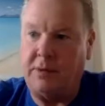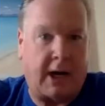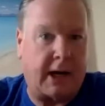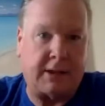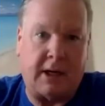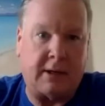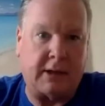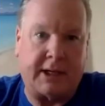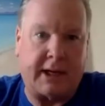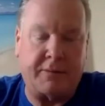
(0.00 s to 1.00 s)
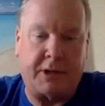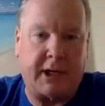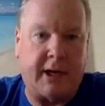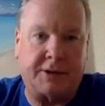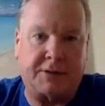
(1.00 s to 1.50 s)
I, like everybody
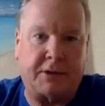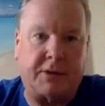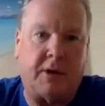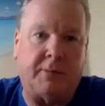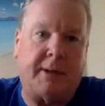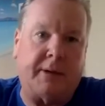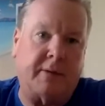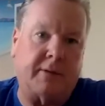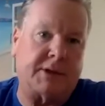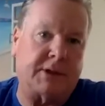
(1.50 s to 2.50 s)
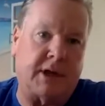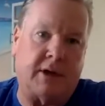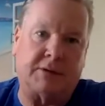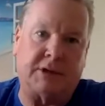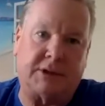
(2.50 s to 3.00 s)
else, we thought maybe it was,
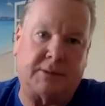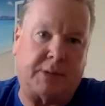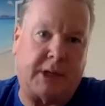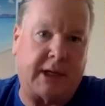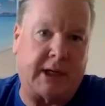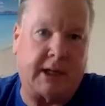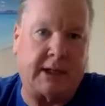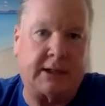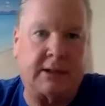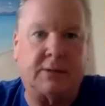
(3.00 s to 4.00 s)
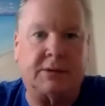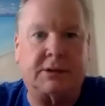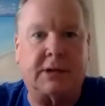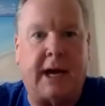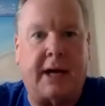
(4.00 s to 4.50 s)
just a plane that
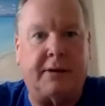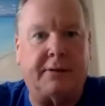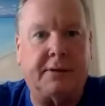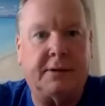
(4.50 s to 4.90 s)
was out of